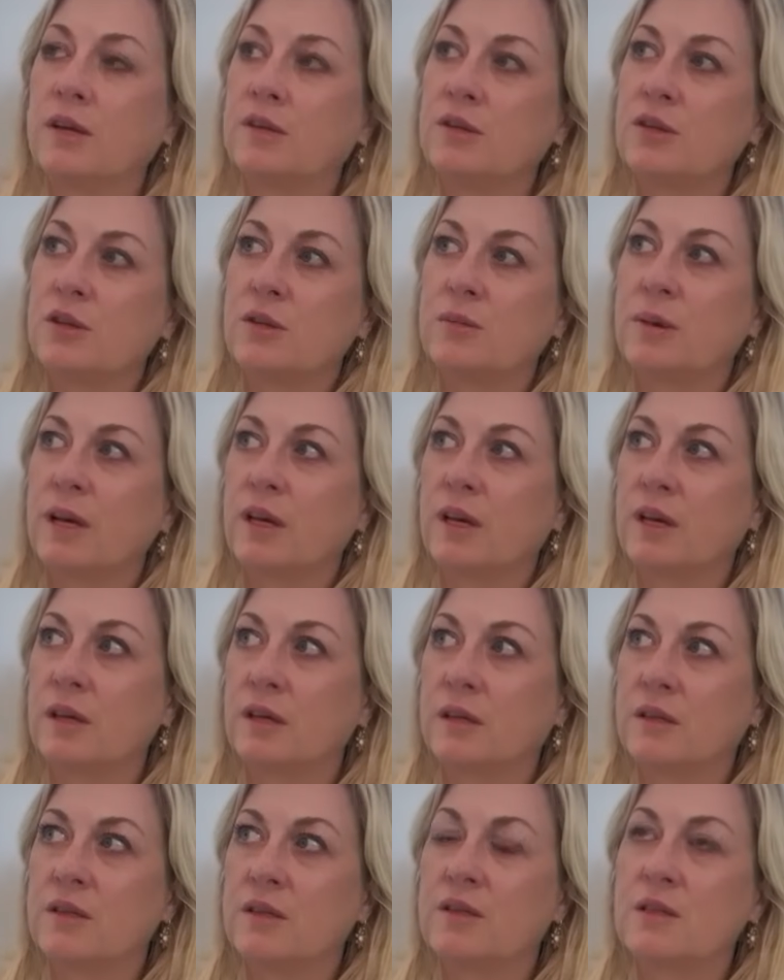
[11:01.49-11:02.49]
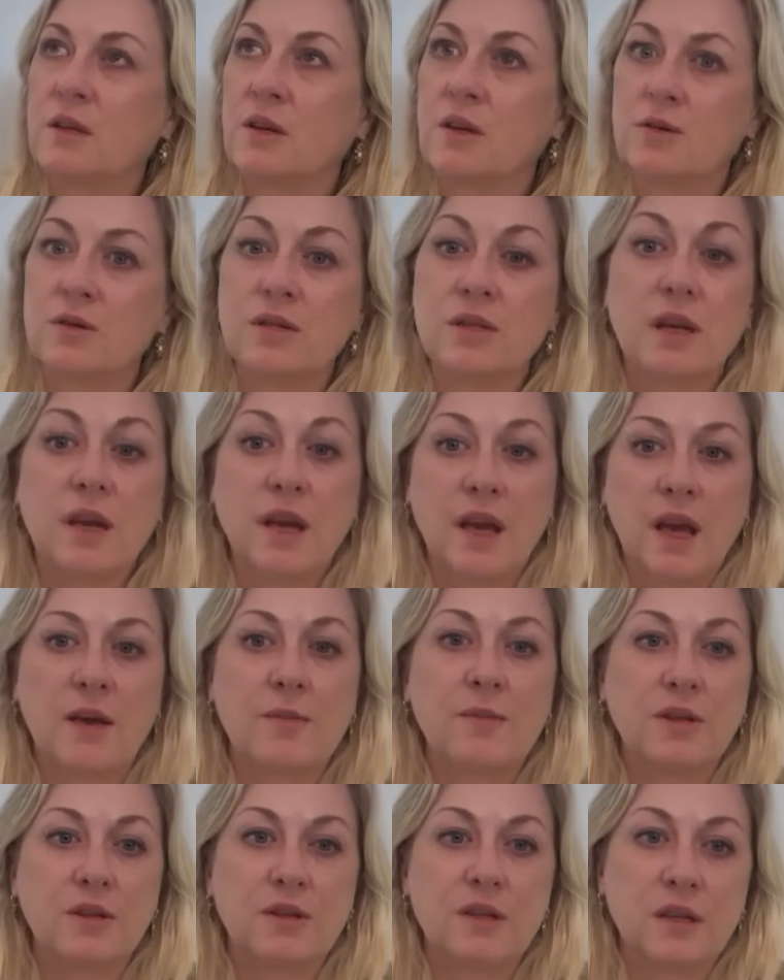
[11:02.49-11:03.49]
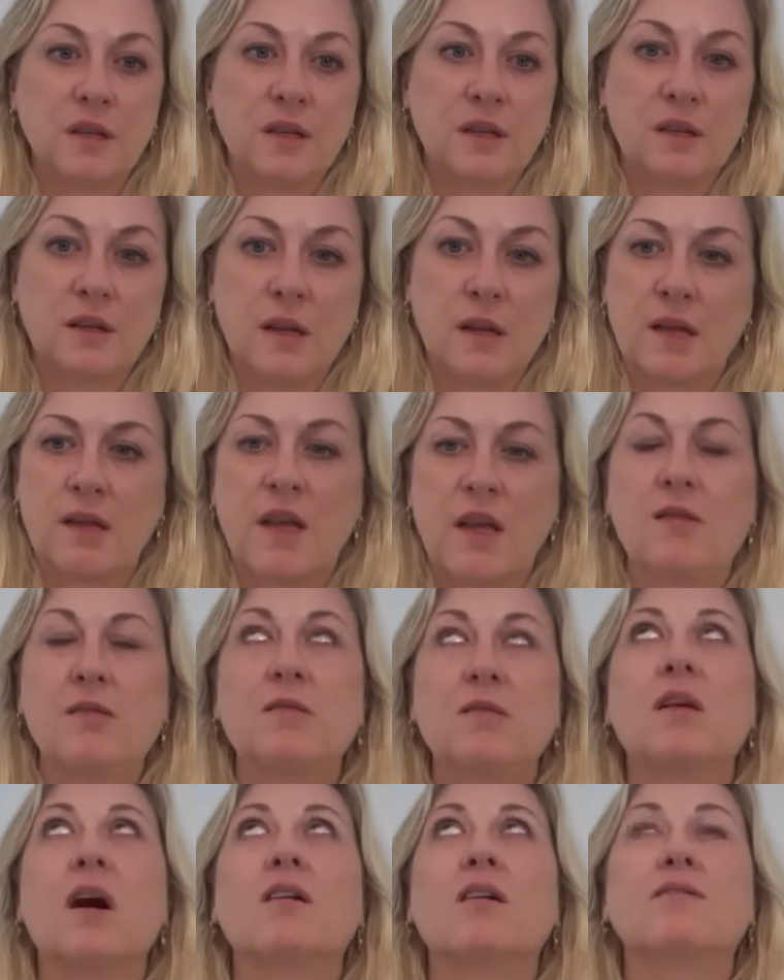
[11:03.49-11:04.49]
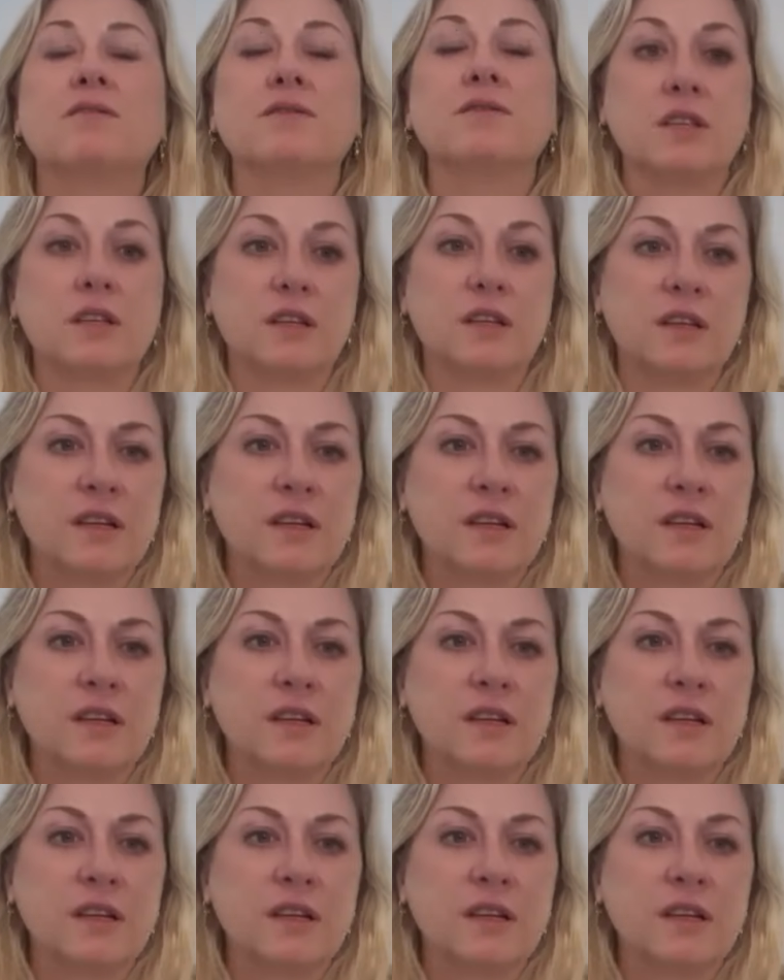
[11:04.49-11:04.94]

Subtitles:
took my kids to go see Hamilton, and they loved it.